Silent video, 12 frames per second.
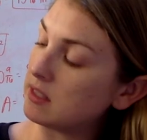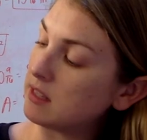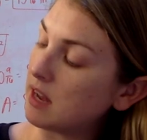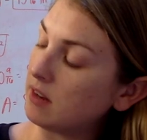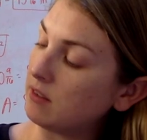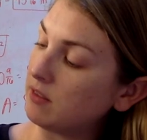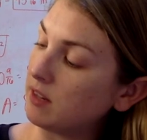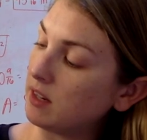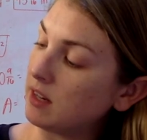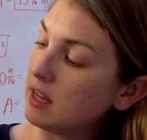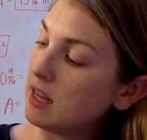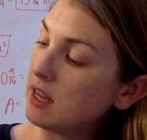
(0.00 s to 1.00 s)
is 10 feet.
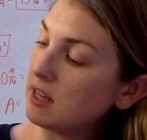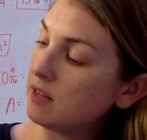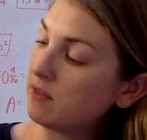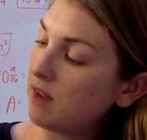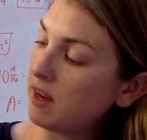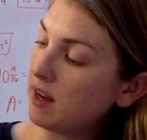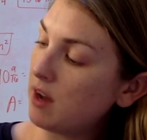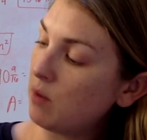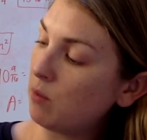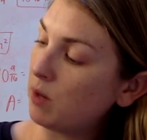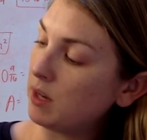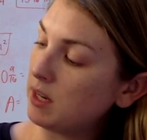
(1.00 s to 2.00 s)
To find
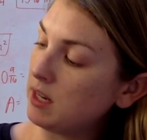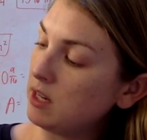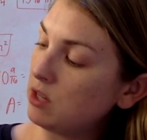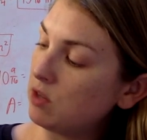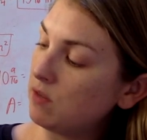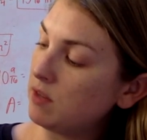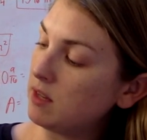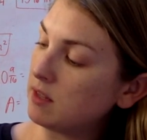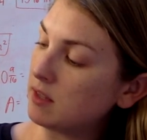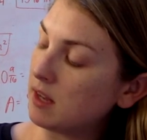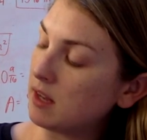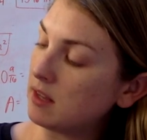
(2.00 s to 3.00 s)
out what each of
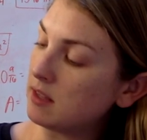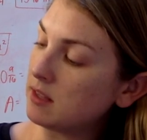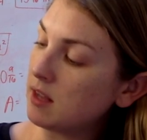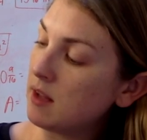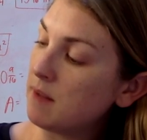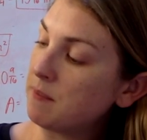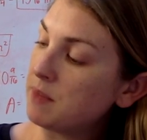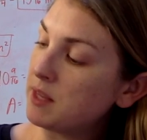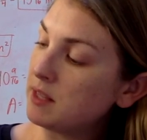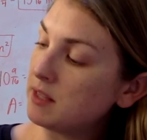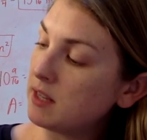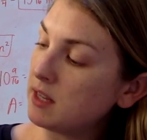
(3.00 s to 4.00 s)
these is,
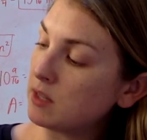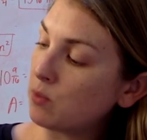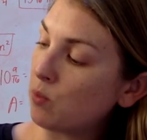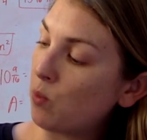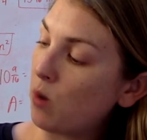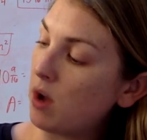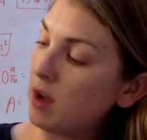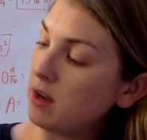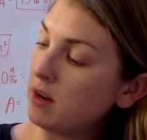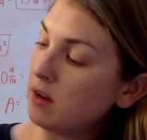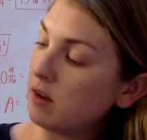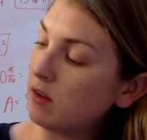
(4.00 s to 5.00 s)
this is
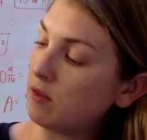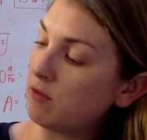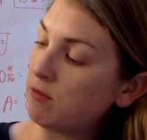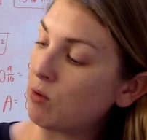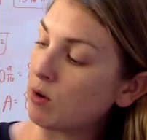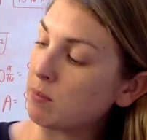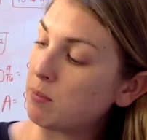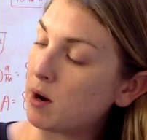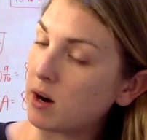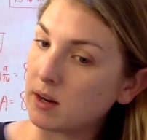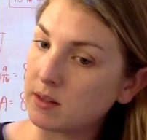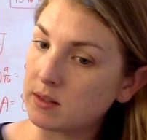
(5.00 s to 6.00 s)
one of 4
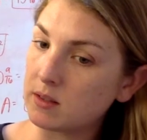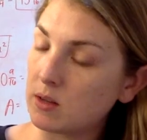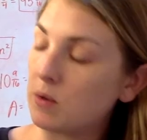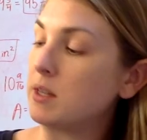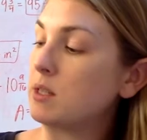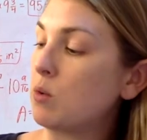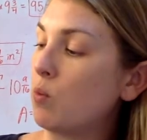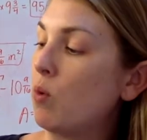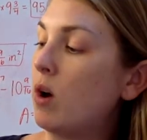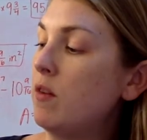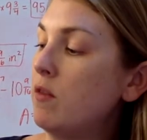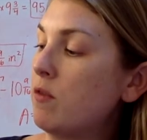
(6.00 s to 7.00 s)
parts. So it's
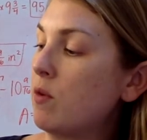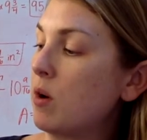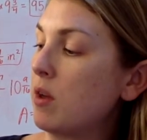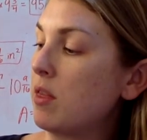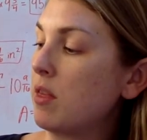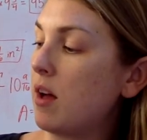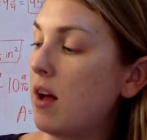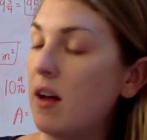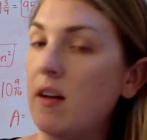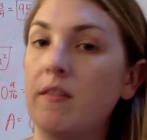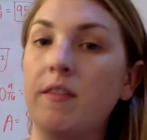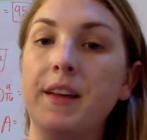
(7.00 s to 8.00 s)
1/4
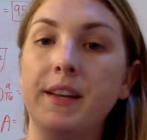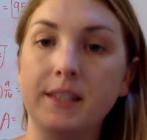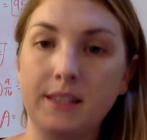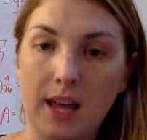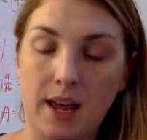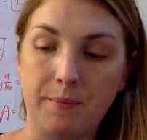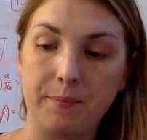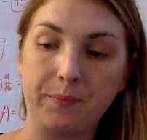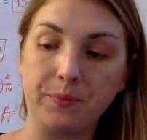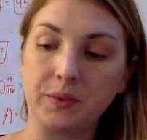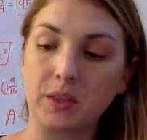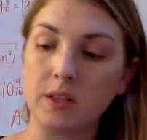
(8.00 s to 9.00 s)
of 10.
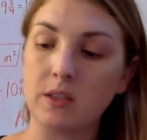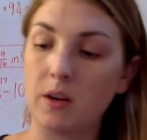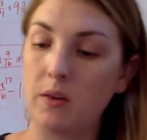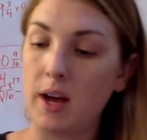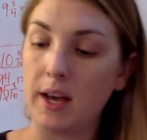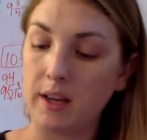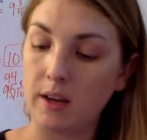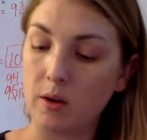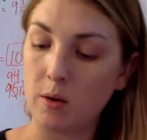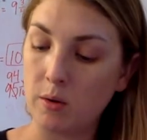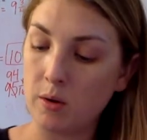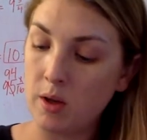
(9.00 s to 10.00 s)
So I can
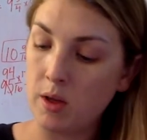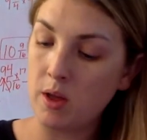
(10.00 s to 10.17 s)
go